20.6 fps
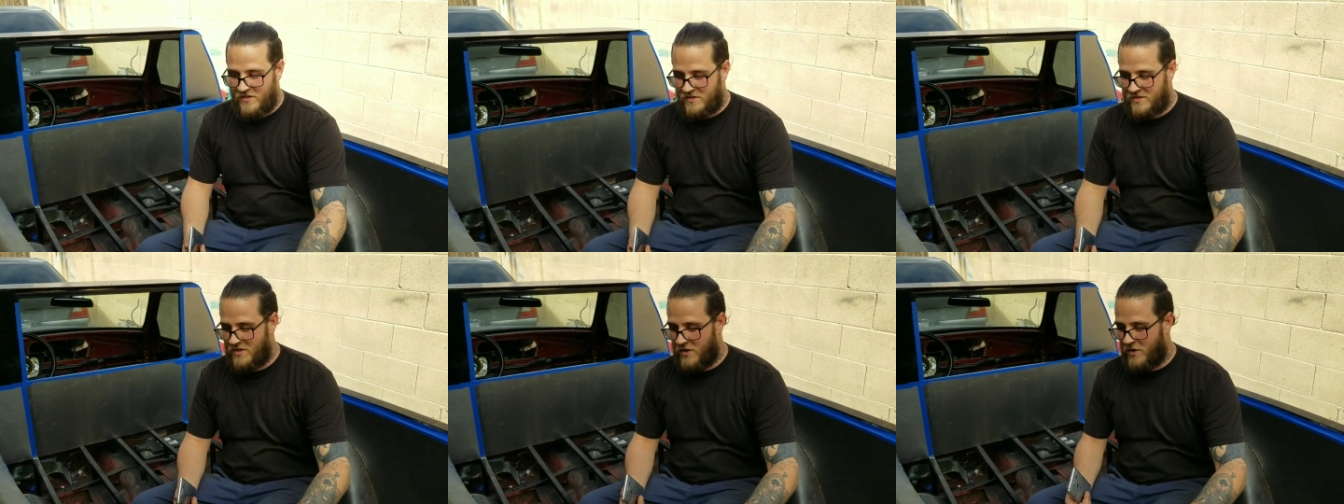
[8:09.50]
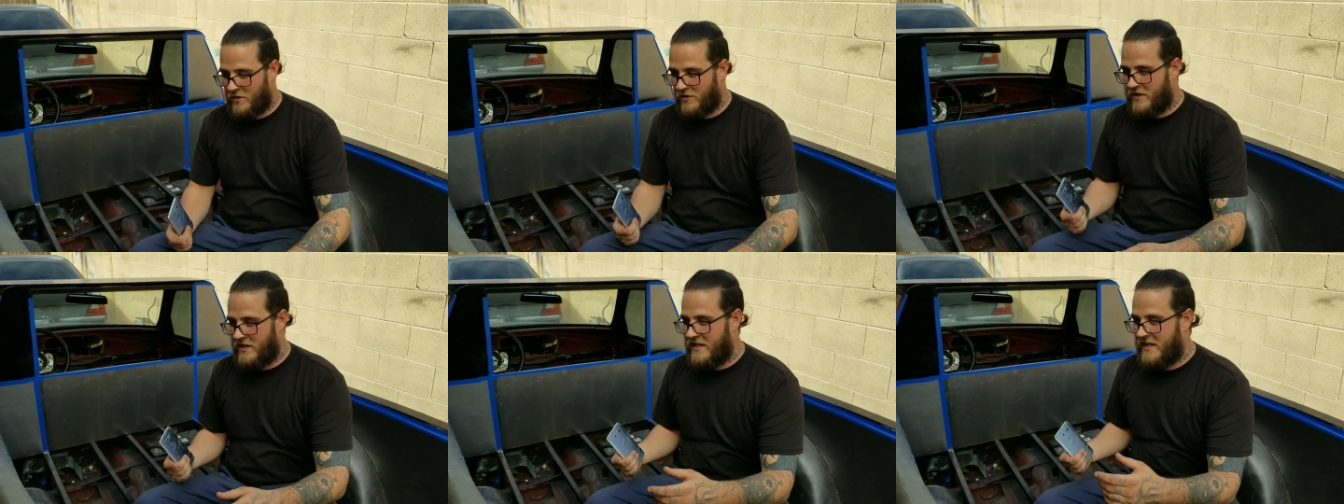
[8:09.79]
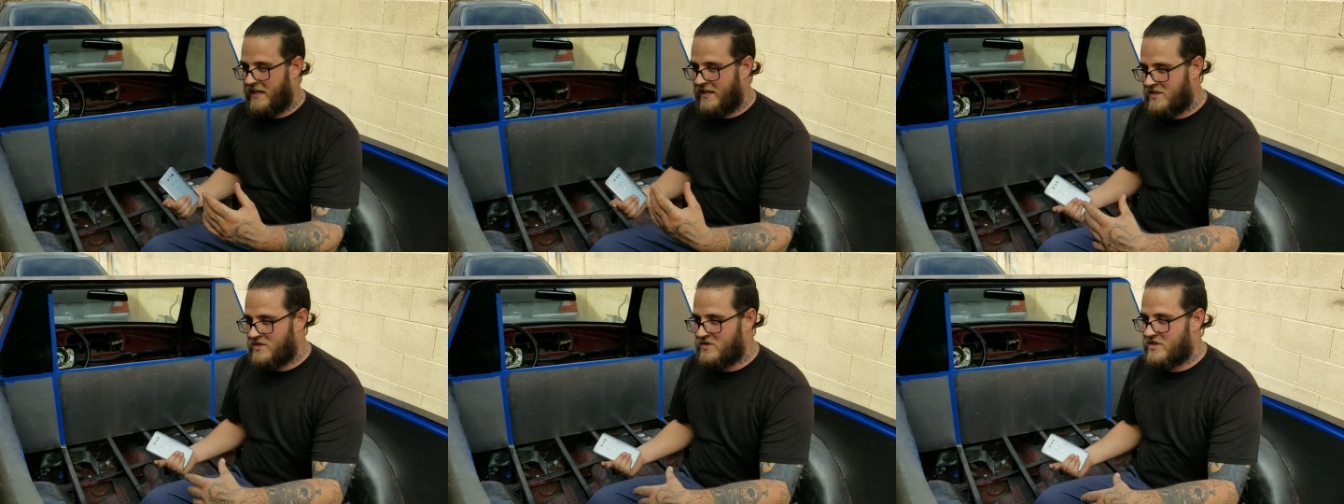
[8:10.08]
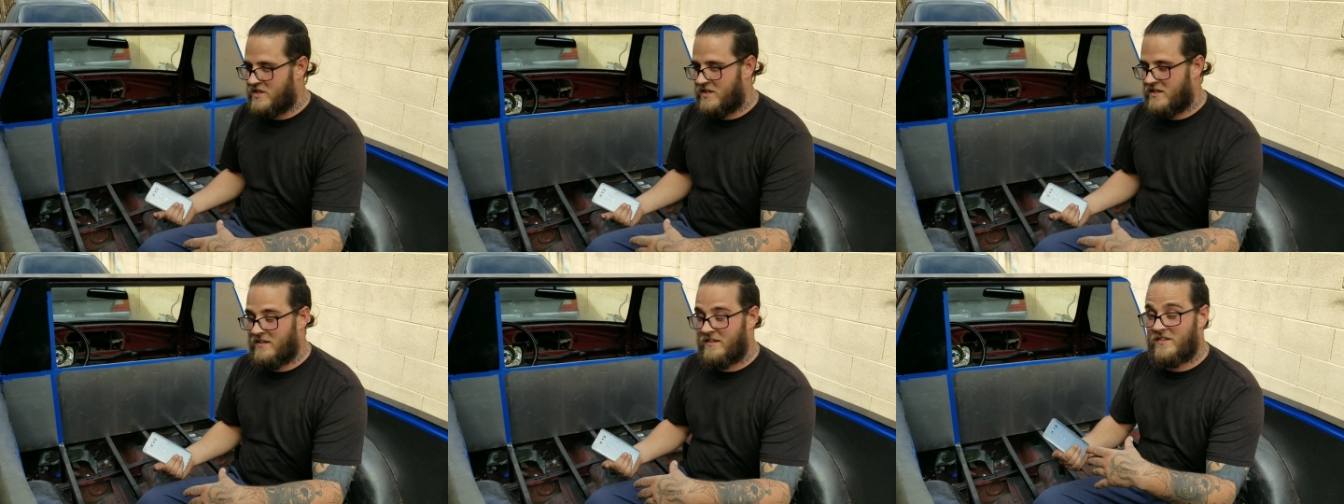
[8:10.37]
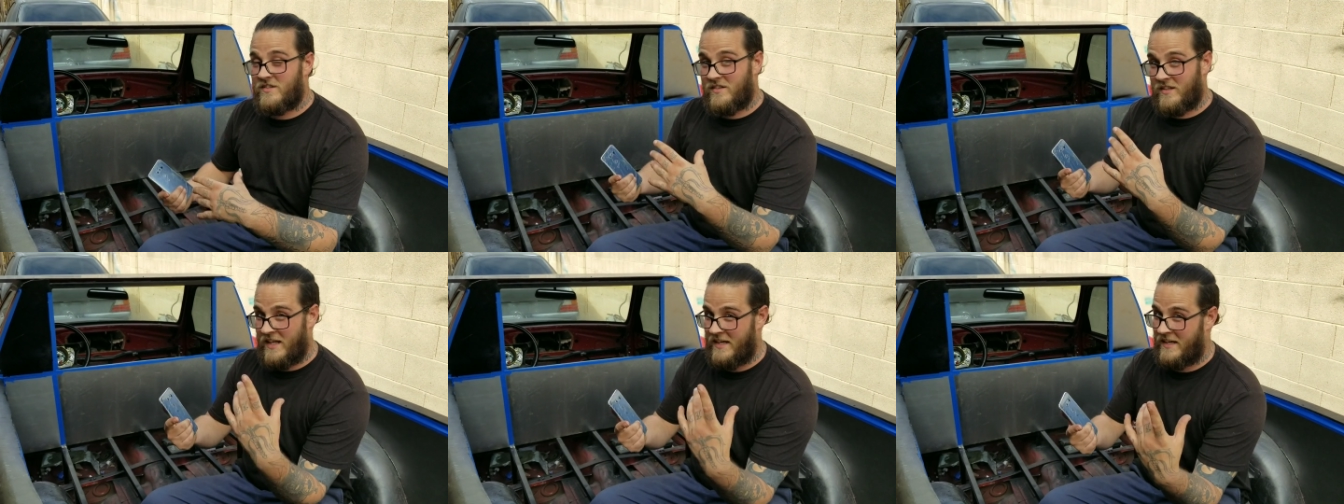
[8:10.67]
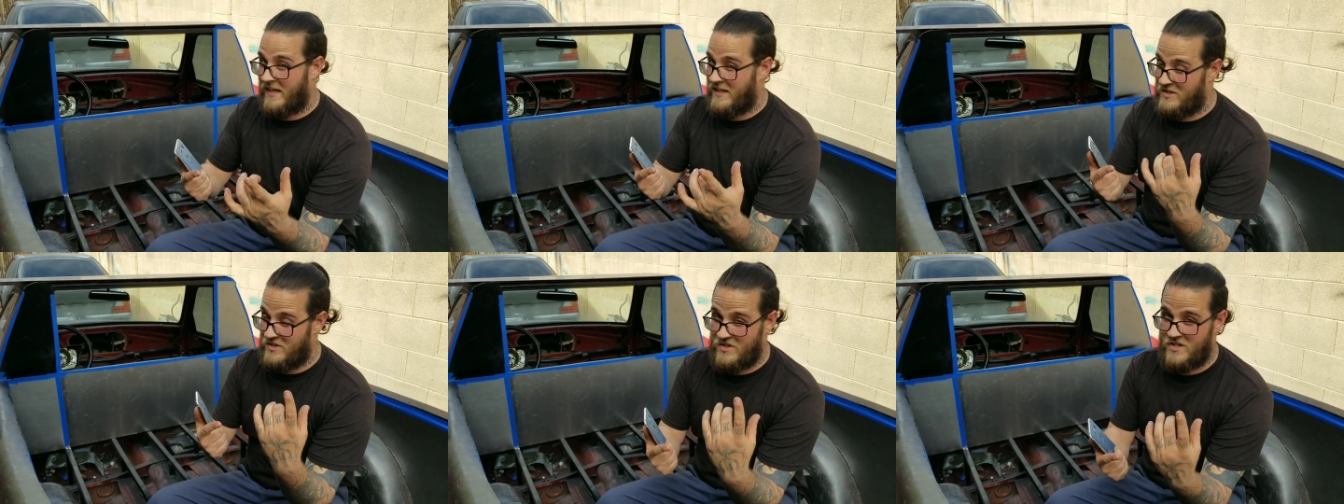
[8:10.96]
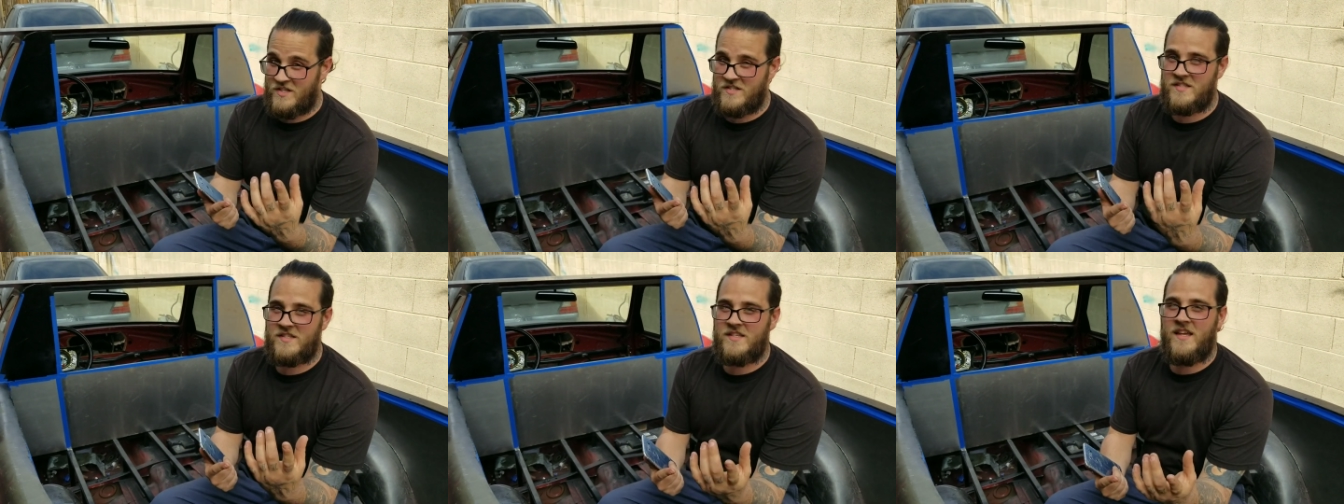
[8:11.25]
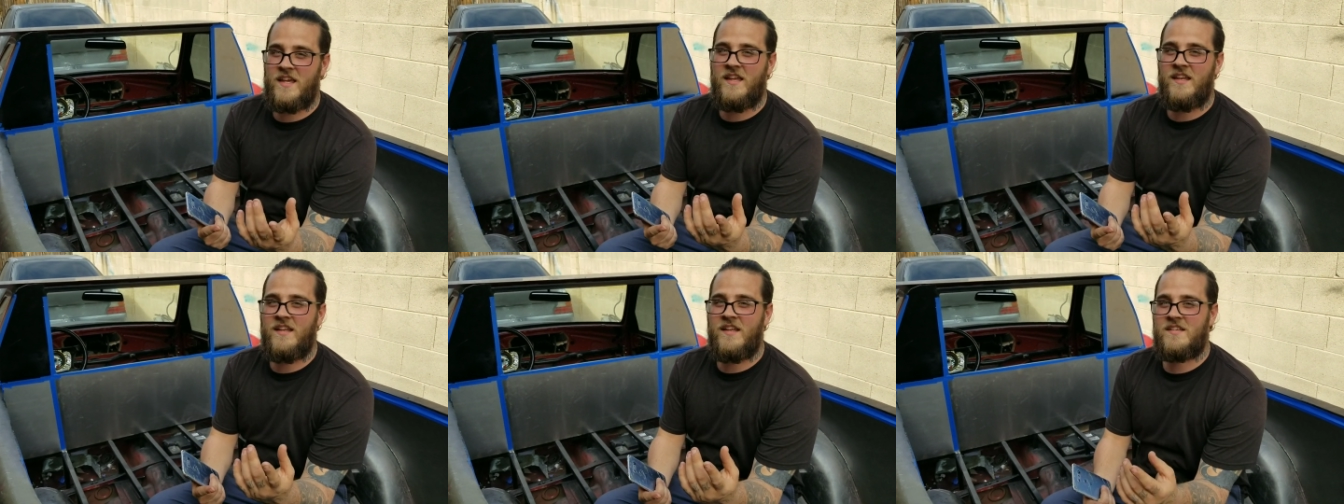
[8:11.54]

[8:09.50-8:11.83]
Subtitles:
So the engine, like I just said,